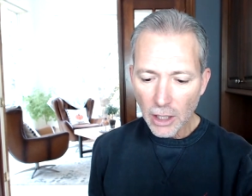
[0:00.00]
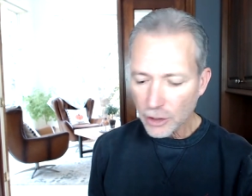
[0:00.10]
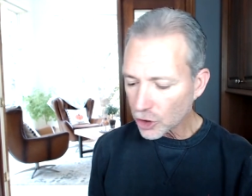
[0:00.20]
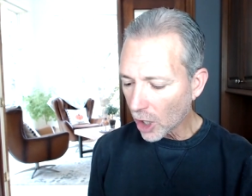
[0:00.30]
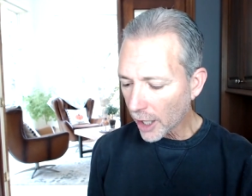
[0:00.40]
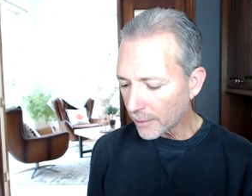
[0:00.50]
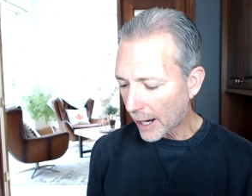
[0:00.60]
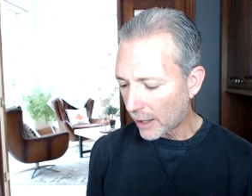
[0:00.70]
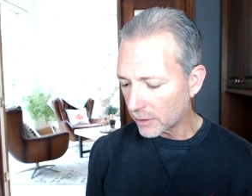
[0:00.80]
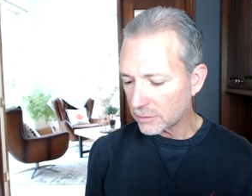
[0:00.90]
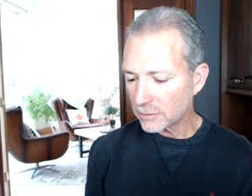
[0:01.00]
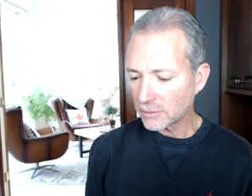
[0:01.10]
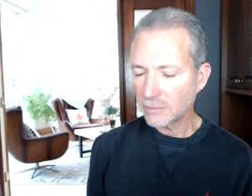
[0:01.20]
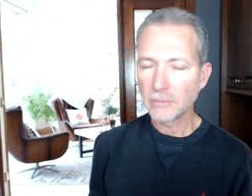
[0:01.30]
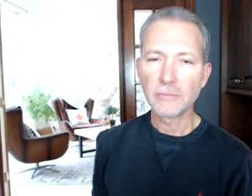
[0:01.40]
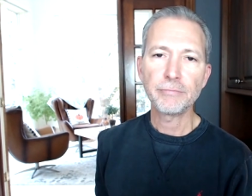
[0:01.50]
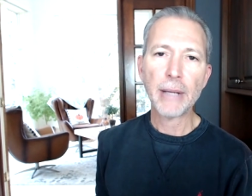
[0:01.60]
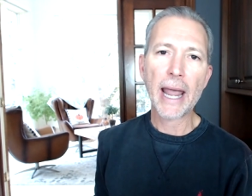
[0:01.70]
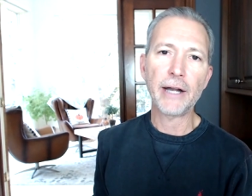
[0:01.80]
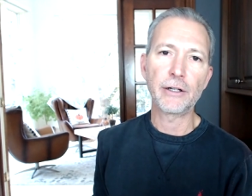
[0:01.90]
Let's talk about
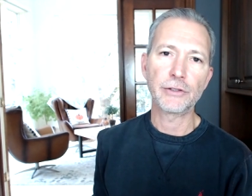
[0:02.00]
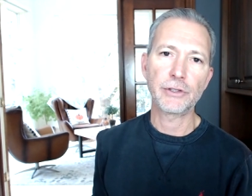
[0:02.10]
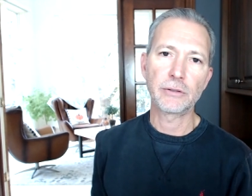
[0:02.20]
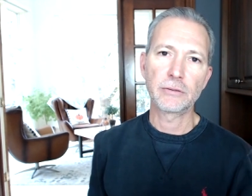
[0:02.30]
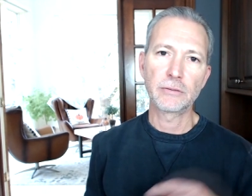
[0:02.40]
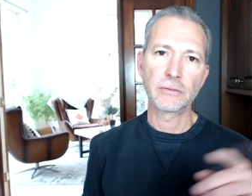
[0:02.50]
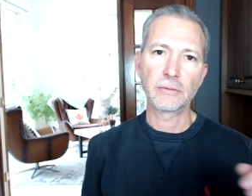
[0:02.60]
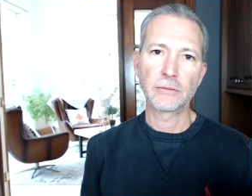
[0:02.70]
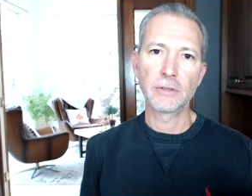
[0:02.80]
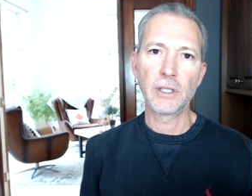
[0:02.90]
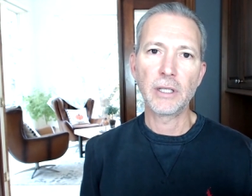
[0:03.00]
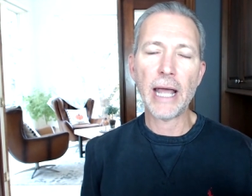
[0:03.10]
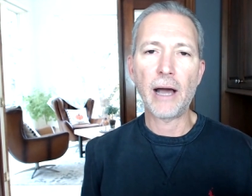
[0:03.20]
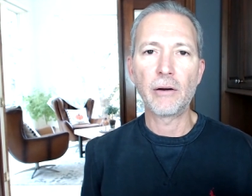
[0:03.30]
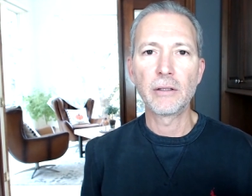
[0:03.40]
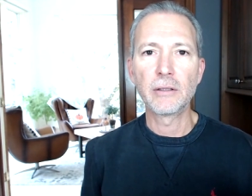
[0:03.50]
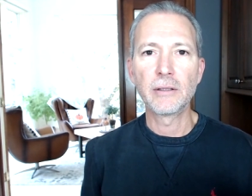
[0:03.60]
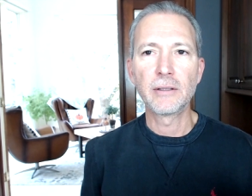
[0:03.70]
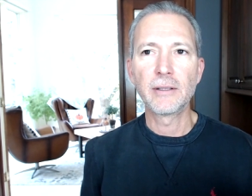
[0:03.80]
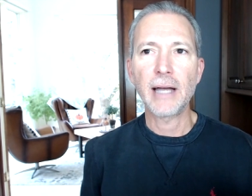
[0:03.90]
patterns. Now,
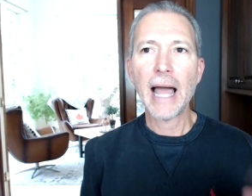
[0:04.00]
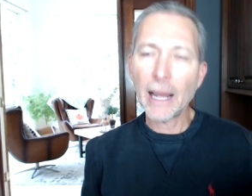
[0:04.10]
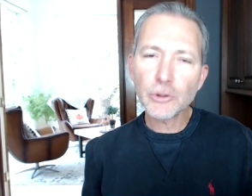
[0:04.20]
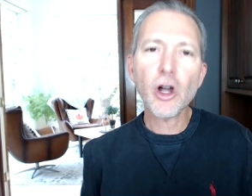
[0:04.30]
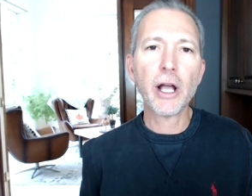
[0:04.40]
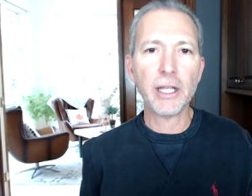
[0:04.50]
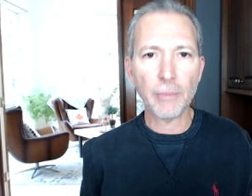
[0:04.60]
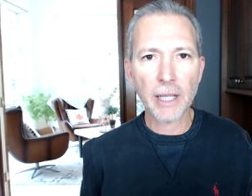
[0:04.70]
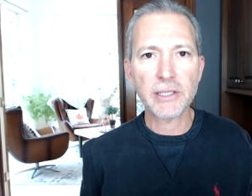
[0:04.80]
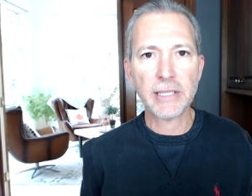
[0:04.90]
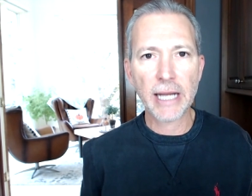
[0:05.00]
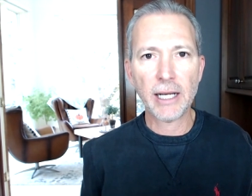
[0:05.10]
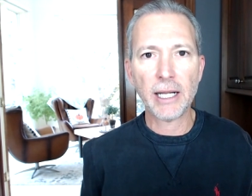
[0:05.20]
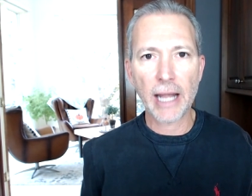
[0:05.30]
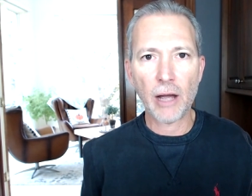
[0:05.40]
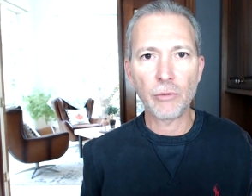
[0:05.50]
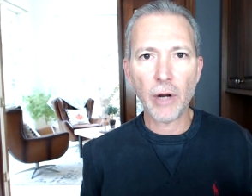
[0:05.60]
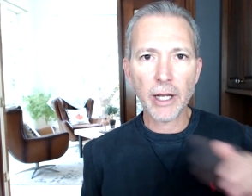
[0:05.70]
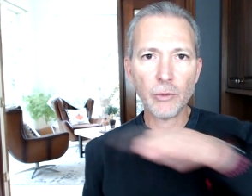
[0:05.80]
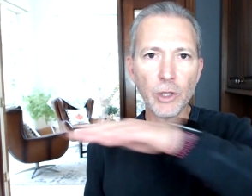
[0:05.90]
I'm talking about standing out,
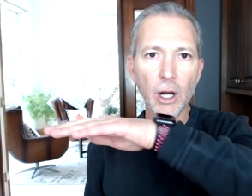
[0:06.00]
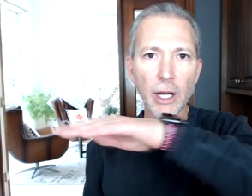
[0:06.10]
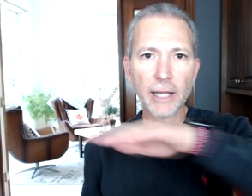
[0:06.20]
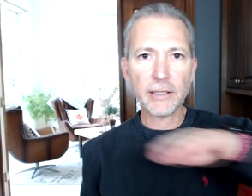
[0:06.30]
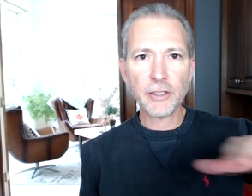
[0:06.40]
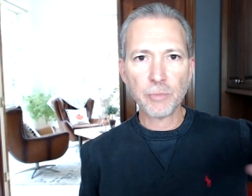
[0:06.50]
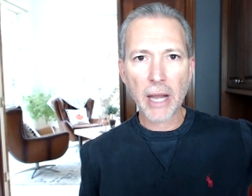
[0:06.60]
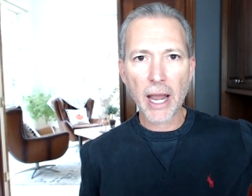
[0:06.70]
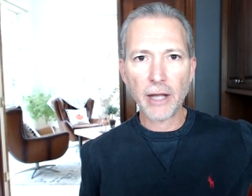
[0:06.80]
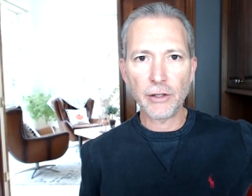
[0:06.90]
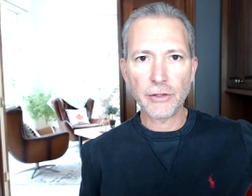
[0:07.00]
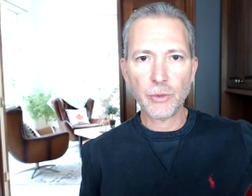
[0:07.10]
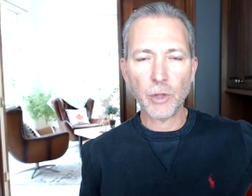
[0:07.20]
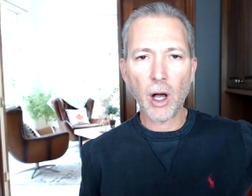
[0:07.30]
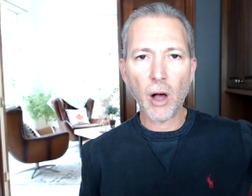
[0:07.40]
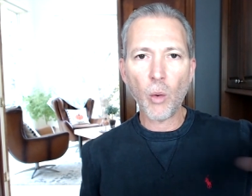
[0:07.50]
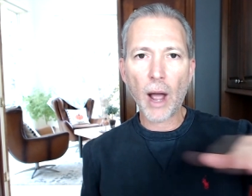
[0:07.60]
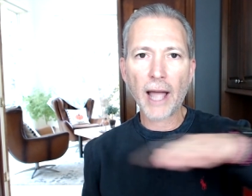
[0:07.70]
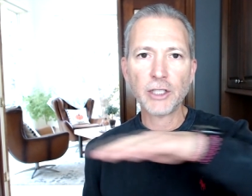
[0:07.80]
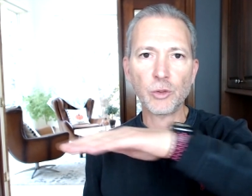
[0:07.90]
right? We all got these patterns. We all
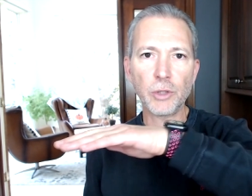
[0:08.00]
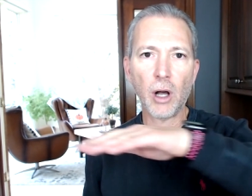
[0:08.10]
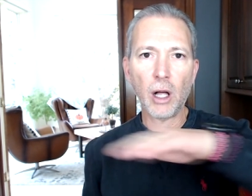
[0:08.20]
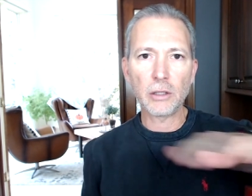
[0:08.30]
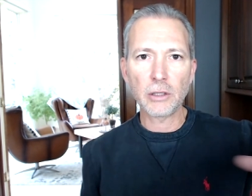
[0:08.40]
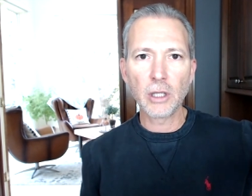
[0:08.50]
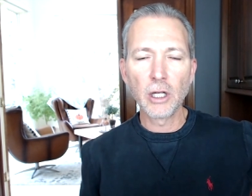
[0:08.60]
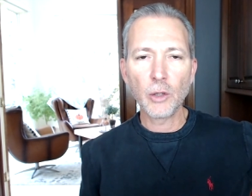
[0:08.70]
watch. We all are.